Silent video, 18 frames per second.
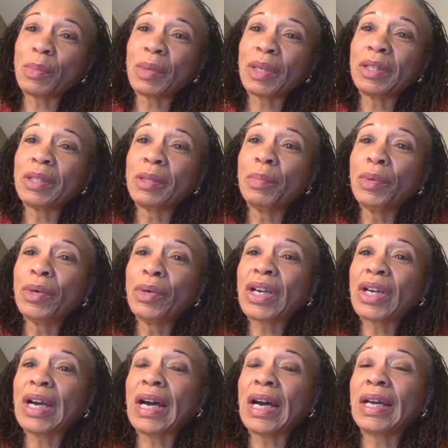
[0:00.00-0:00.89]
But in the
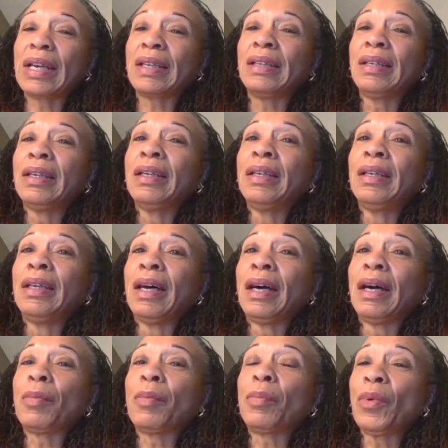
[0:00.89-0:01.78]
book, I
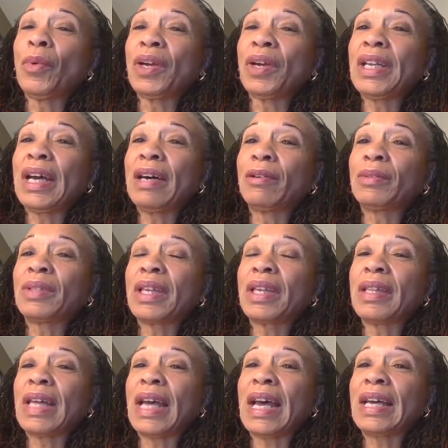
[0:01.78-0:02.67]
point out
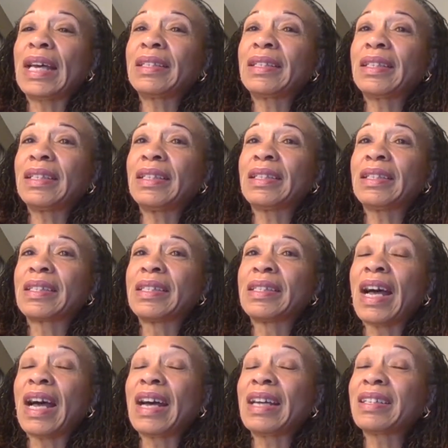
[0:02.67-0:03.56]
that it's
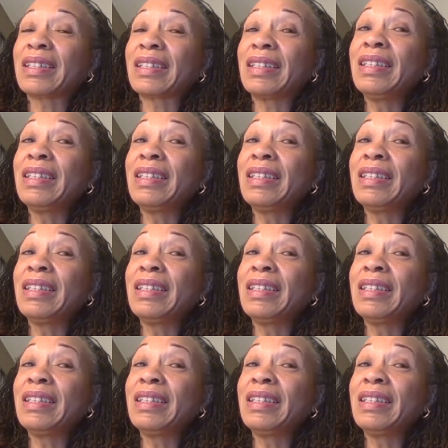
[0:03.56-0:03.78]
not